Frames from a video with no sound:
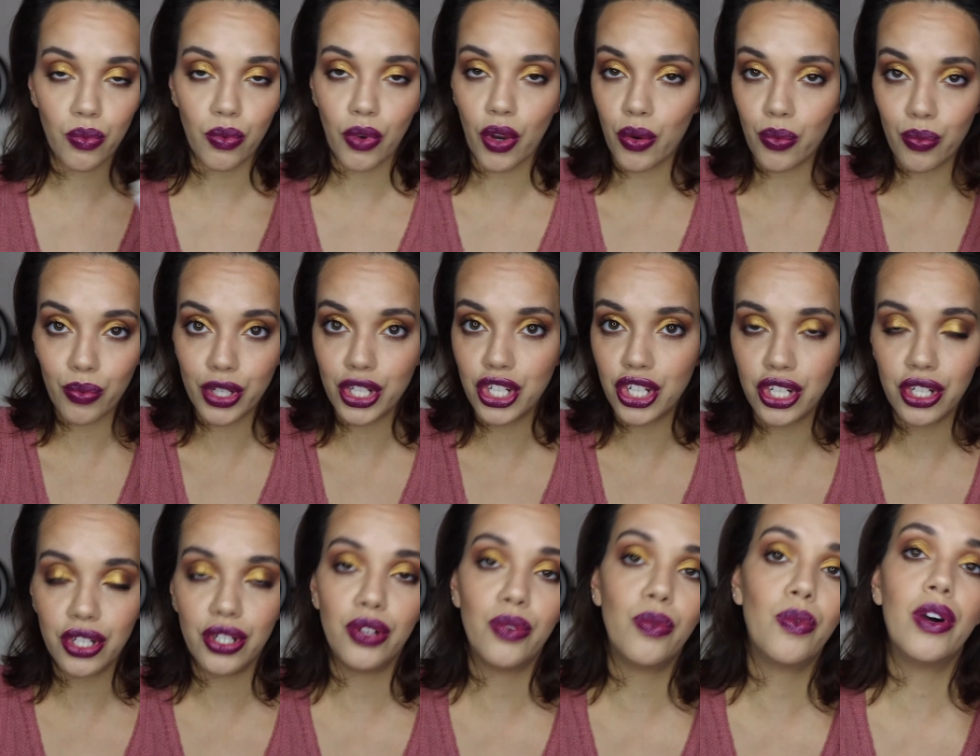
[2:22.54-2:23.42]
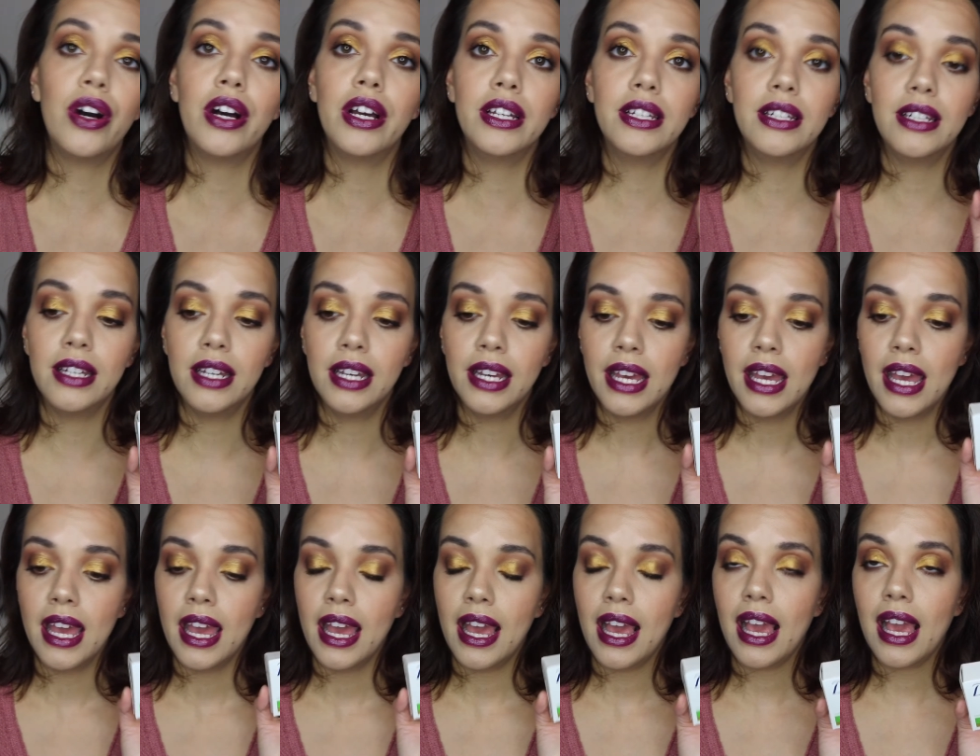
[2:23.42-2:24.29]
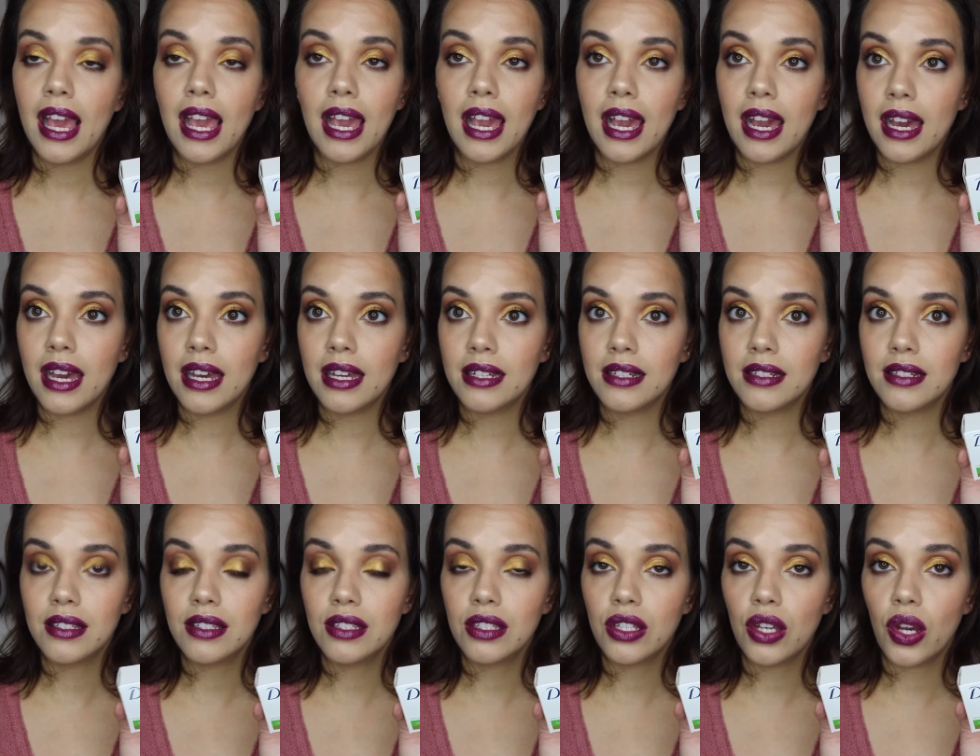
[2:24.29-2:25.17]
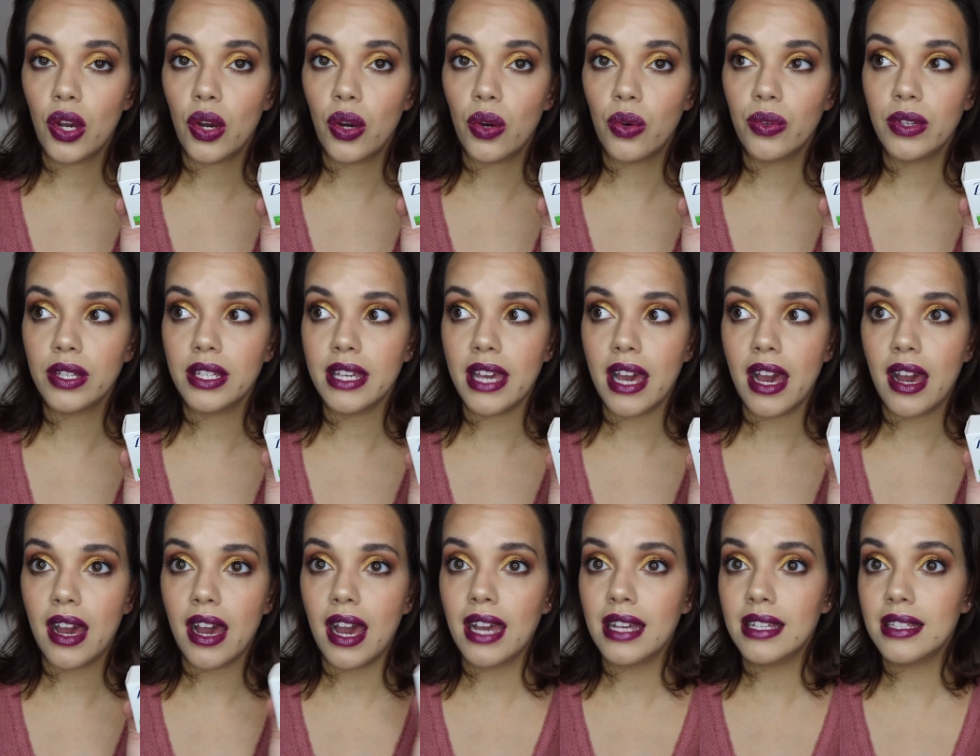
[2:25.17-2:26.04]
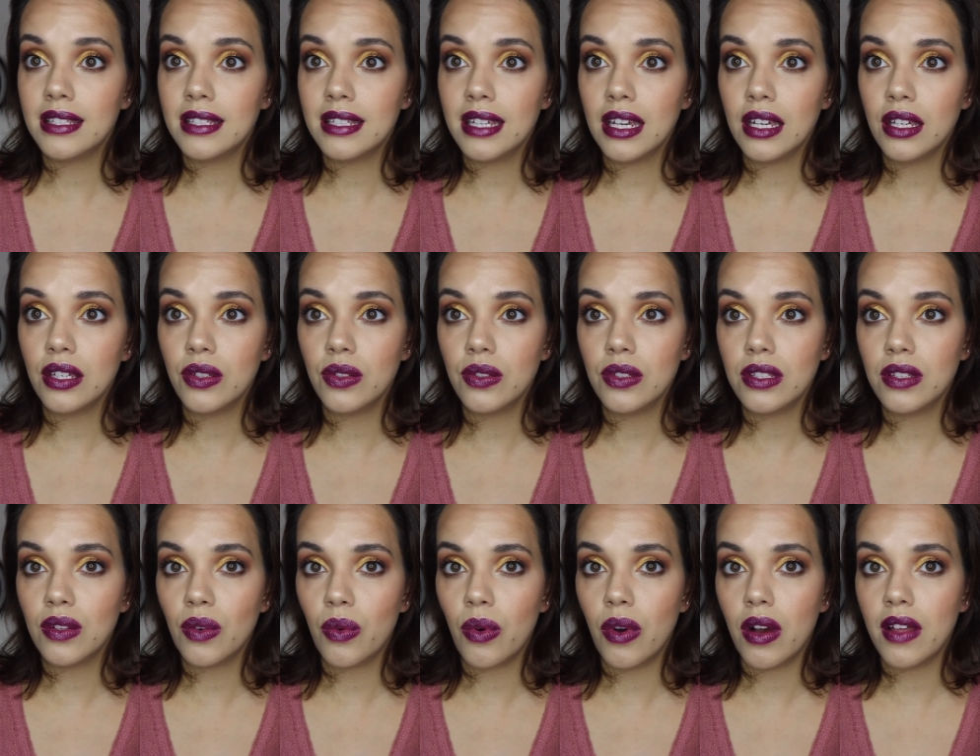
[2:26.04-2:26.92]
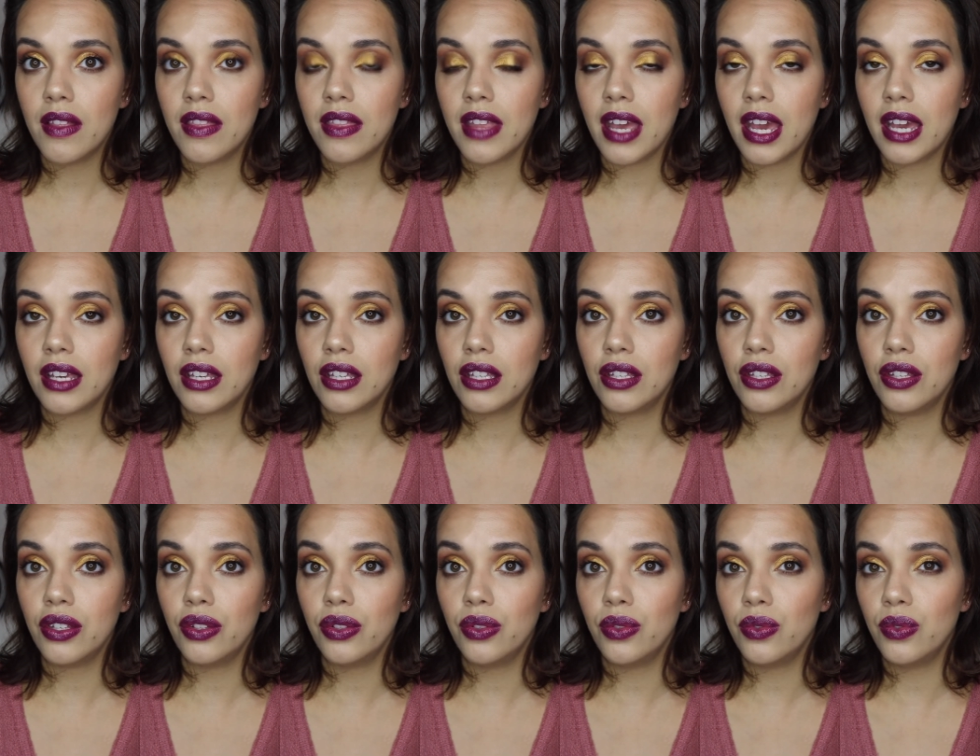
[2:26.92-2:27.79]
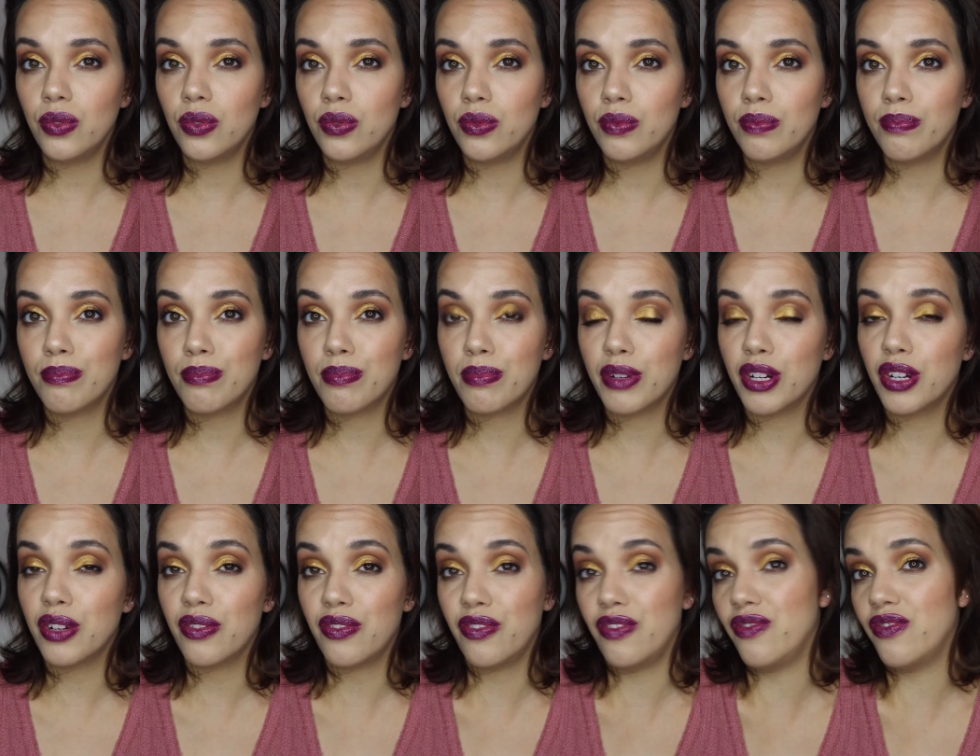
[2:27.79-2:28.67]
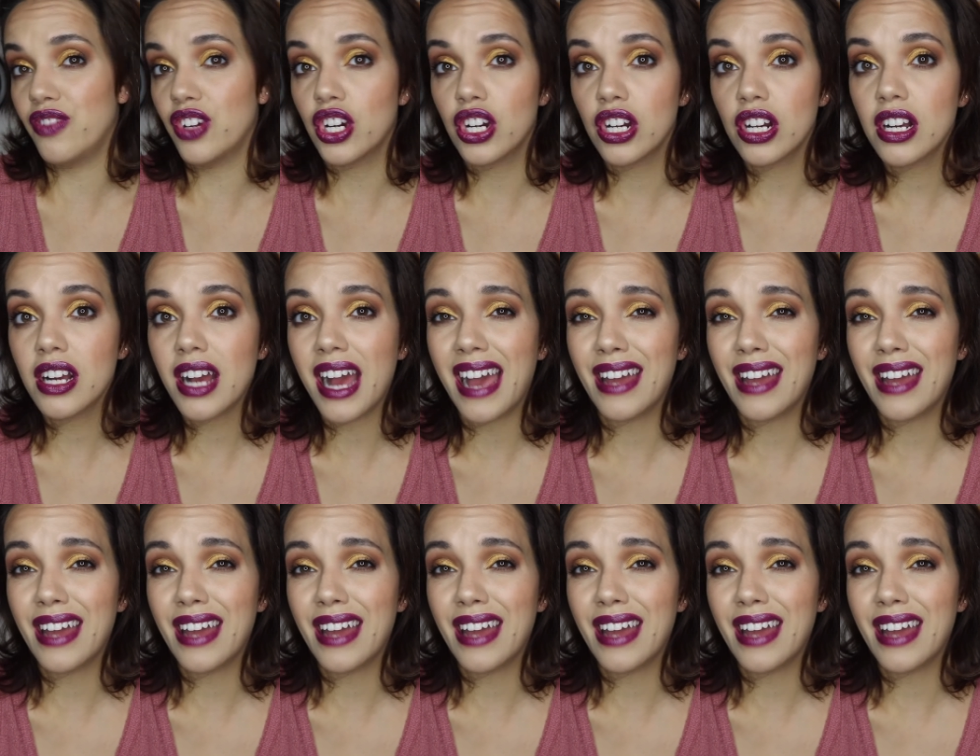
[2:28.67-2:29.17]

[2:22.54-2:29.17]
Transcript: original one. And so yeah, I say use the one that you prefer.